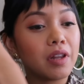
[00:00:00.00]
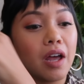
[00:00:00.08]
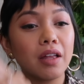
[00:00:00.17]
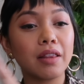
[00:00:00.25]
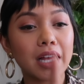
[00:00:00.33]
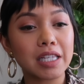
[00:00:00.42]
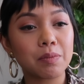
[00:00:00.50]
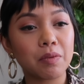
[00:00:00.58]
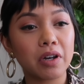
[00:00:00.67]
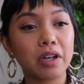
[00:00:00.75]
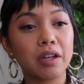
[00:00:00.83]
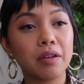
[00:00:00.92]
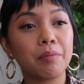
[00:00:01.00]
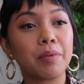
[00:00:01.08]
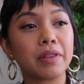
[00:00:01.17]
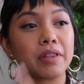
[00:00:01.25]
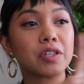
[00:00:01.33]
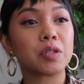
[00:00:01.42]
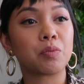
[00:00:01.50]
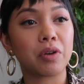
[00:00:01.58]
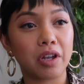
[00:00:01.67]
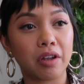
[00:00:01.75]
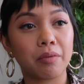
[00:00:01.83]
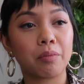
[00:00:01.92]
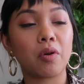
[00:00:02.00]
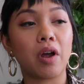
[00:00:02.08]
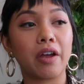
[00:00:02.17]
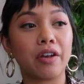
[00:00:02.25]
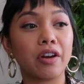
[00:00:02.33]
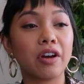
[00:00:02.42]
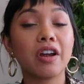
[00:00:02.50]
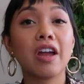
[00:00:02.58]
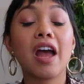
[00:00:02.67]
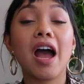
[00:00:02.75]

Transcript: not last spring, but the spring prior,